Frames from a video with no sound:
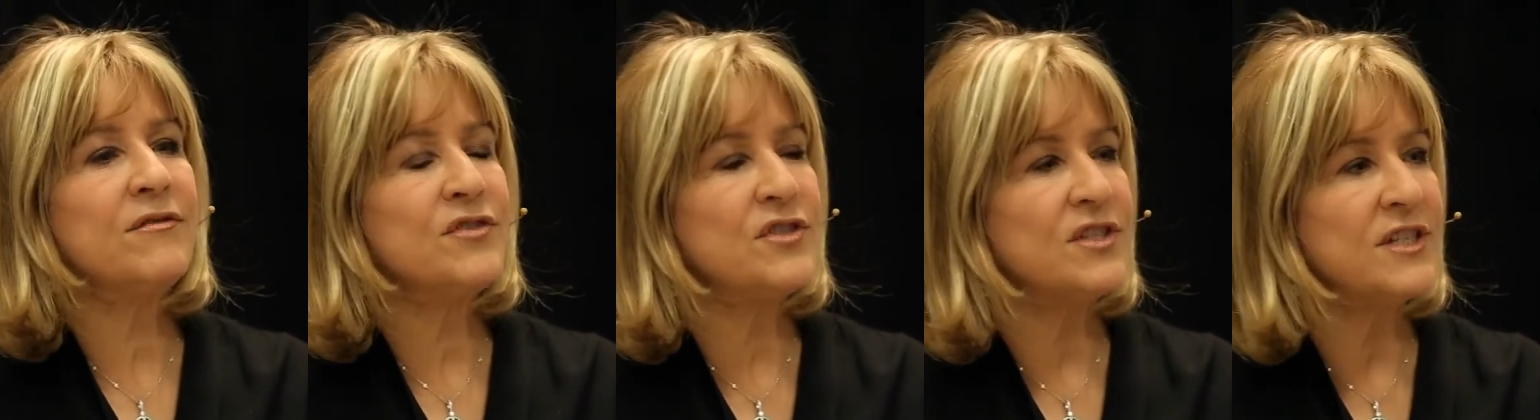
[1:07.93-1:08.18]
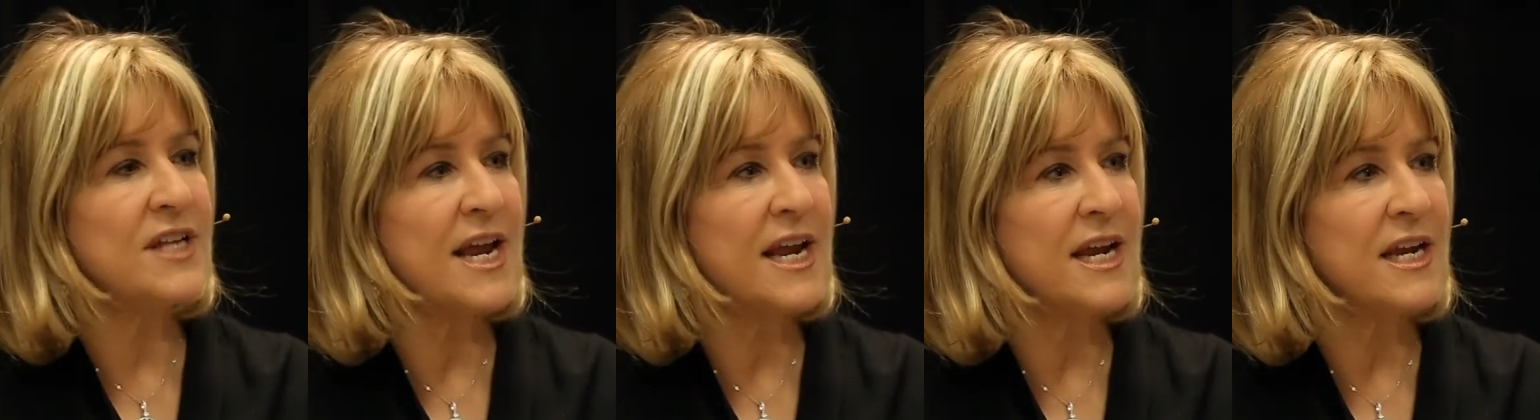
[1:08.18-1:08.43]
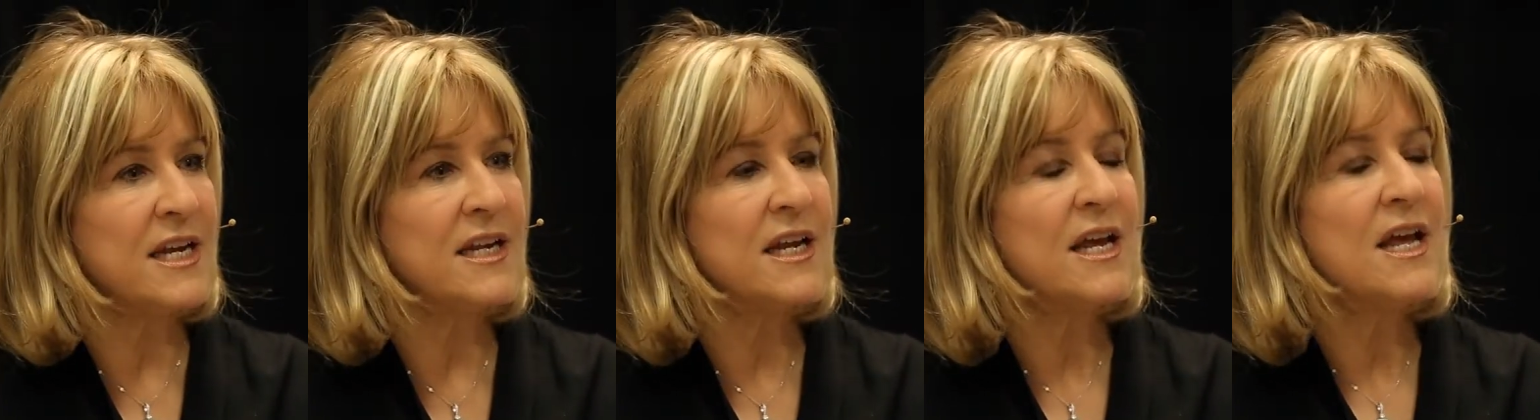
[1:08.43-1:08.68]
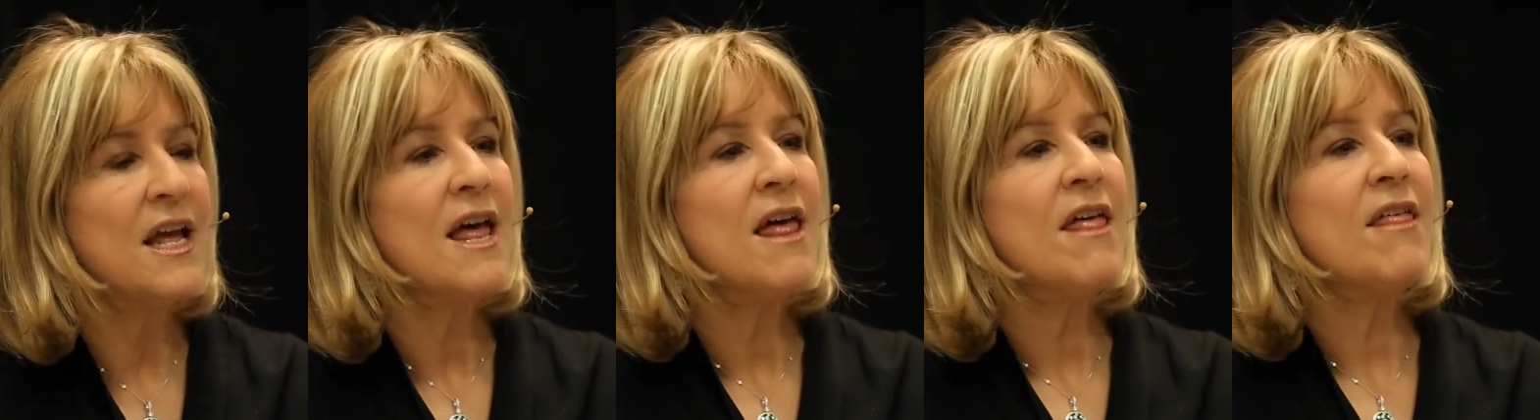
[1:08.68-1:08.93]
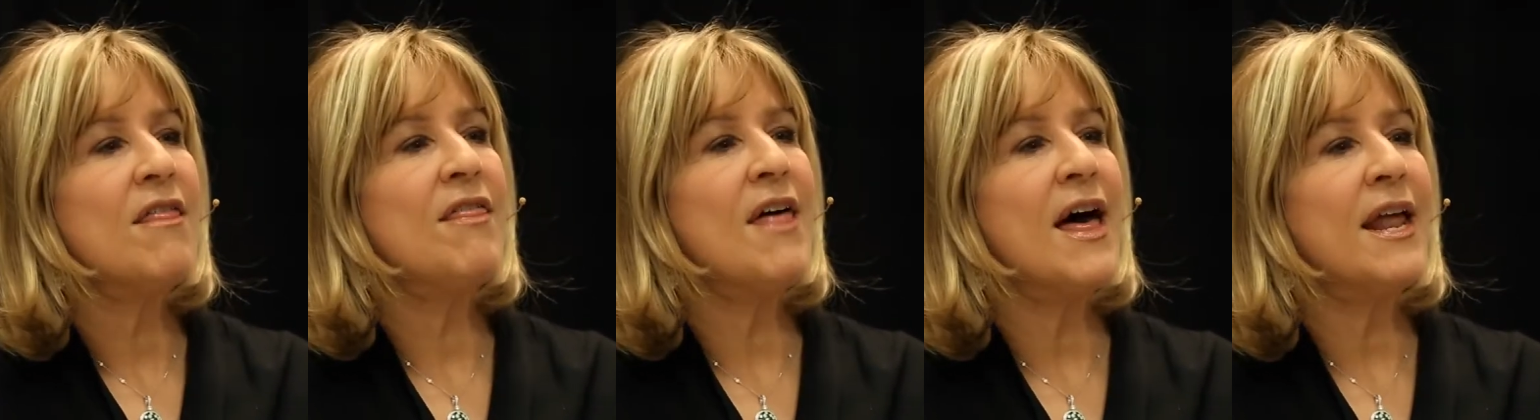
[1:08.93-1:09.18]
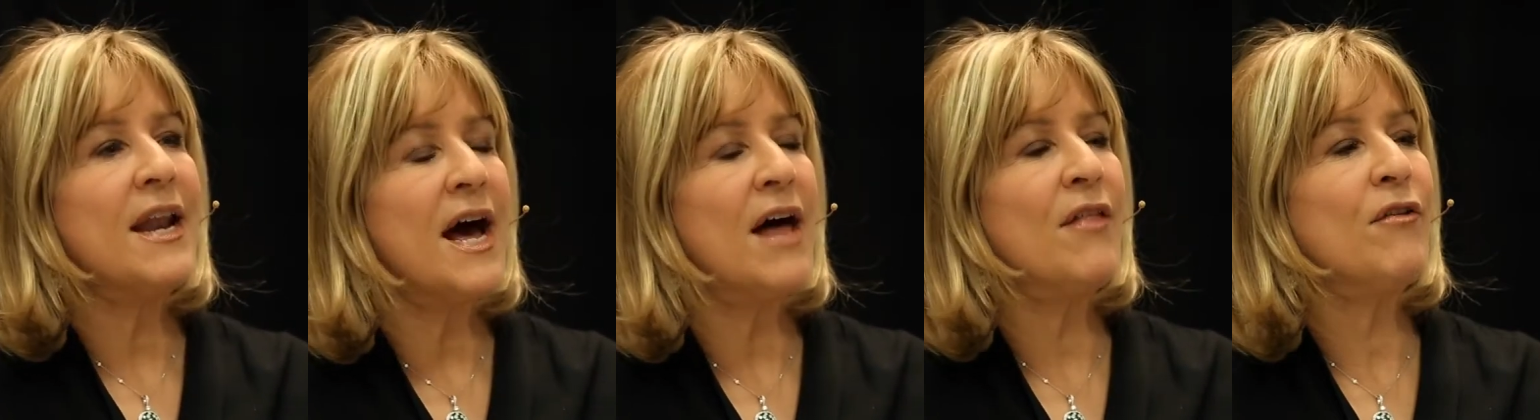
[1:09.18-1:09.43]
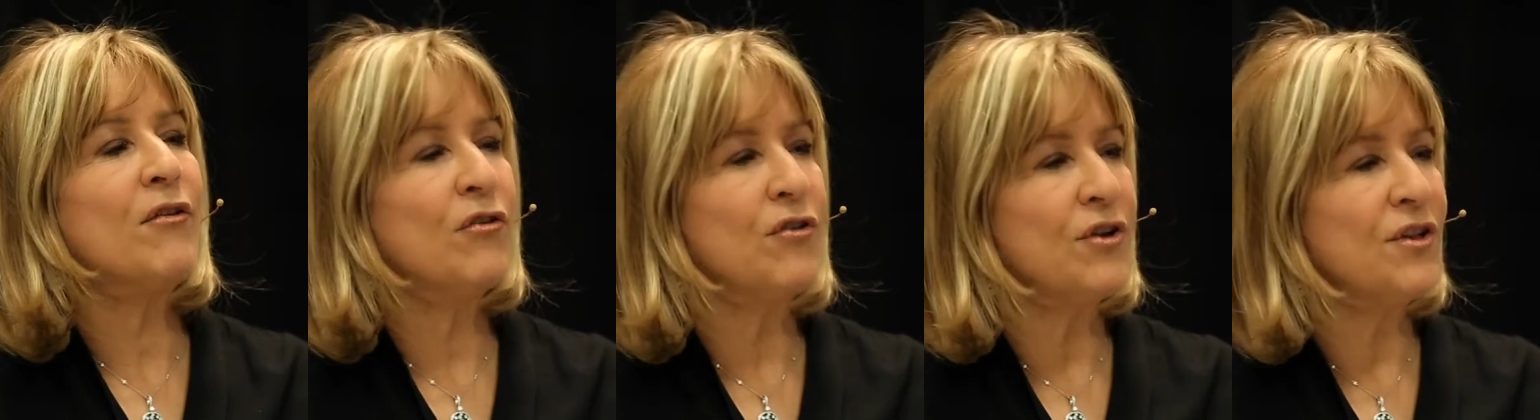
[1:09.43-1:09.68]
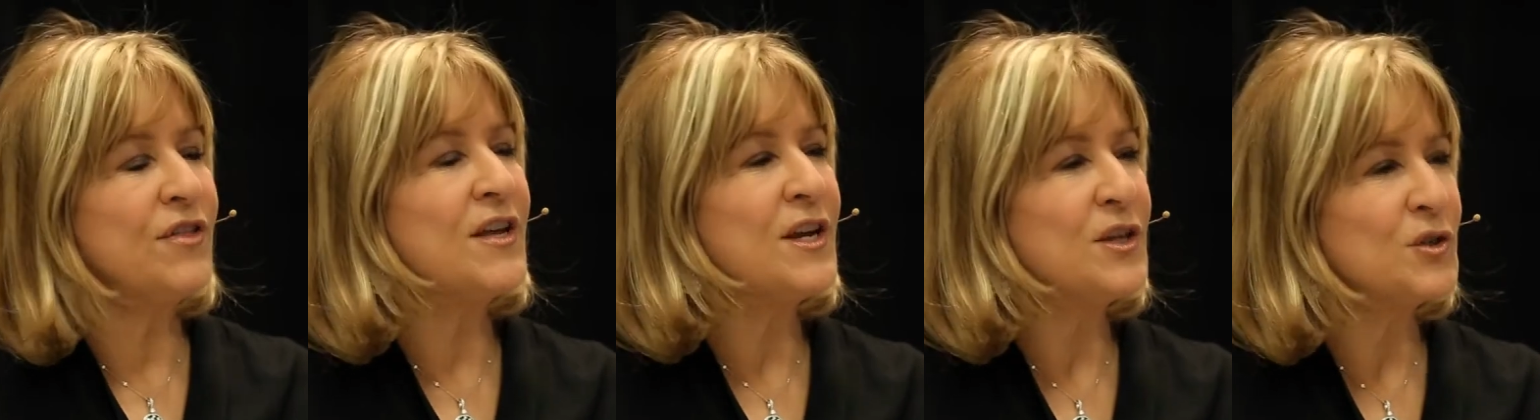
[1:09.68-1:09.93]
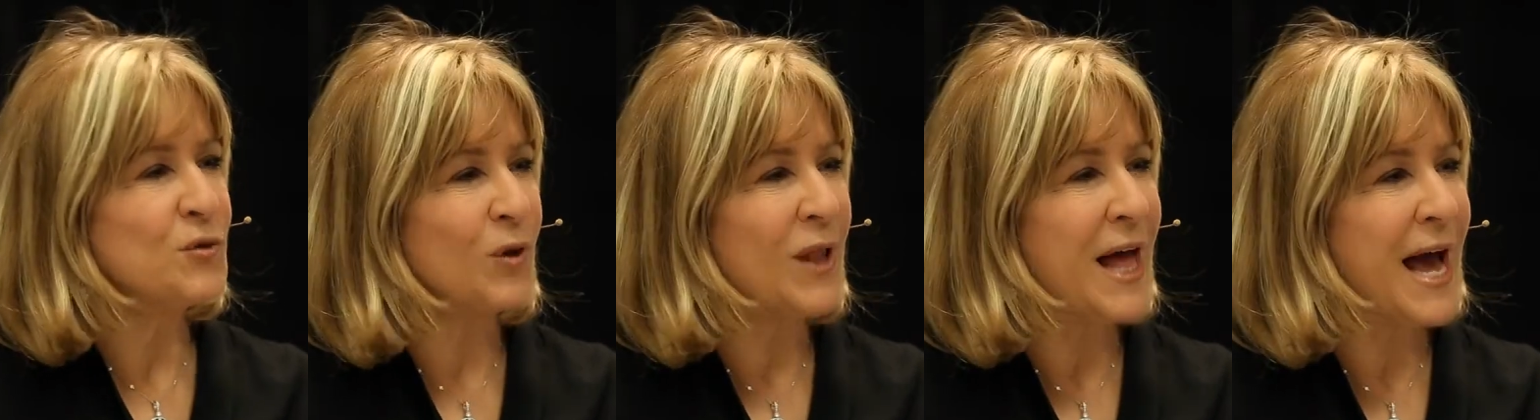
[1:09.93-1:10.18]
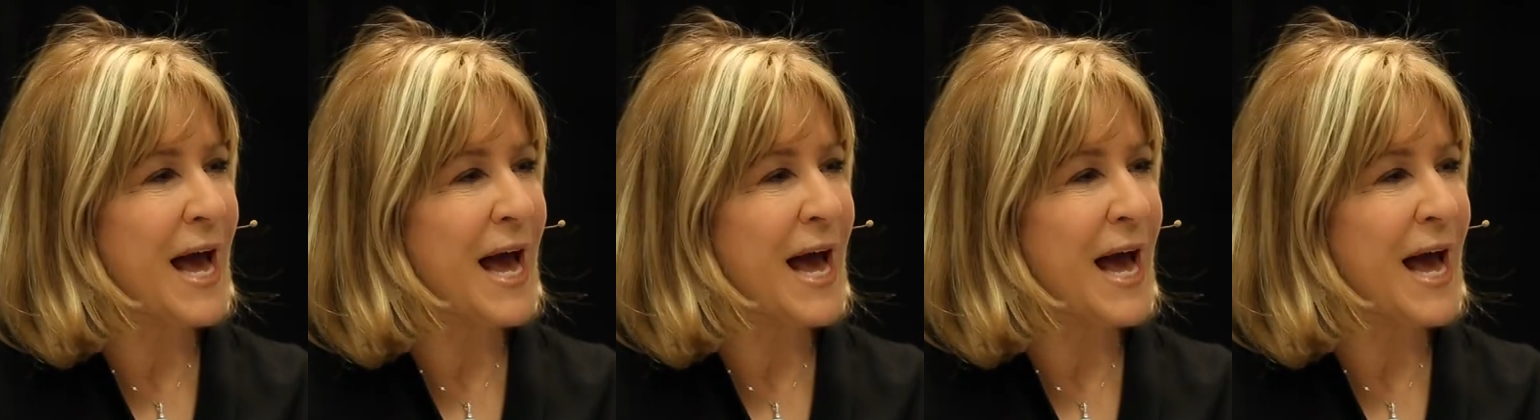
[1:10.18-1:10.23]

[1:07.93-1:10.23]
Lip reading: state, that other good things will